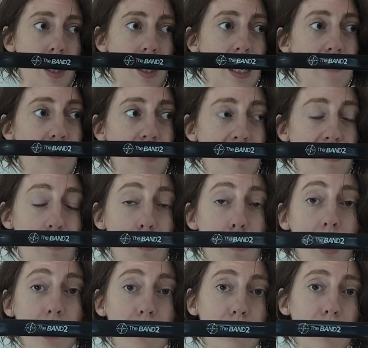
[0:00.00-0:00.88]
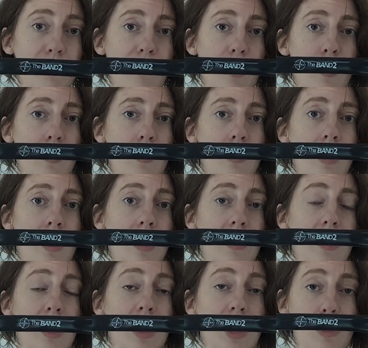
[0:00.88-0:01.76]
If there's a microphone
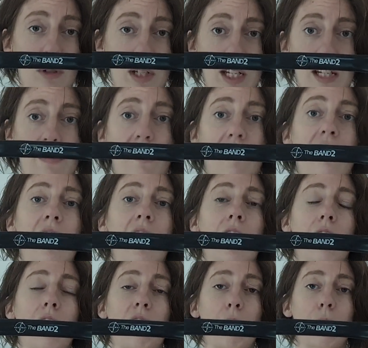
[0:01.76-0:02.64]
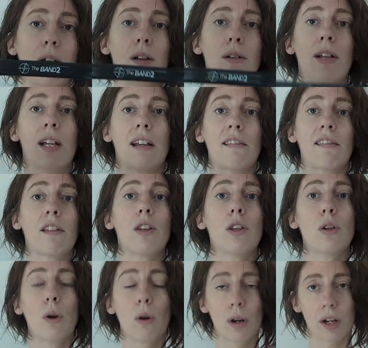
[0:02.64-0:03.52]
that you need to sing in as well, it's
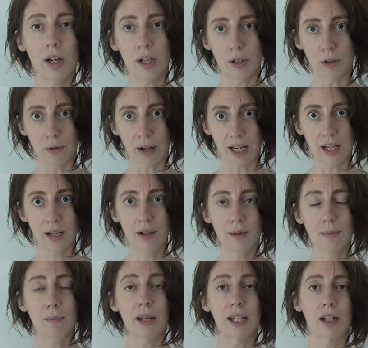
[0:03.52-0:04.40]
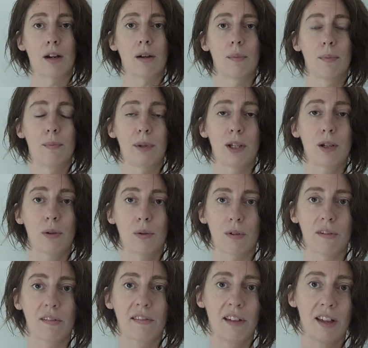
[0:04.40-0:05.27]
not a great pickup
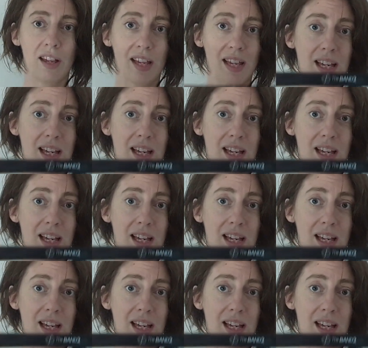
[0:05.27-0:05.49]
because